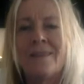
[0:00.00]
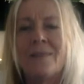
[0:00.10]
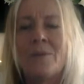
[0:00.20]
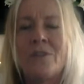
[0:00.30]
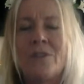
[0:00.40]

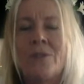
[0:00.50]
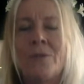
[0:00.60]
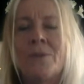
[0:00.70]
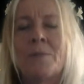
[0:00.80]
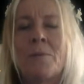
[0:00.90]
And we
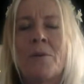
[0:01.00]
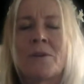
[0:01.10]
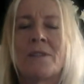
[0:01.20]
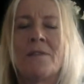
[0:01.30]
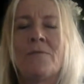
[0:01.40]
choose a
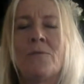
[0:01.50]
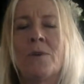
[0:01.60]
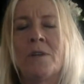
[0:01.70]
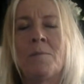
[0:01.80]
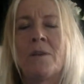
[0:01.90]
positive
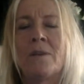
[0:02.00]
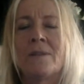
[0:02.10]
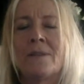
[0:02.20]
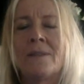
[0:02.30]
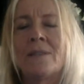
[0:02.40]
word
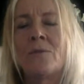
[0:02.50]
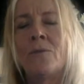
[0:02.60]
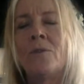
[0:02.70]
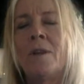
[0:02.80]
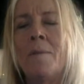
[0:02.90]
because this is
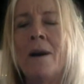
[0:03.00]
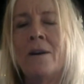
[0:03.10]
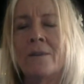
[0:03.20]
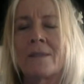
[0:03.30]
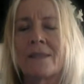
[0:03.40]
all
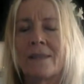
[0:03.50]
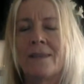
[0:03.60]
about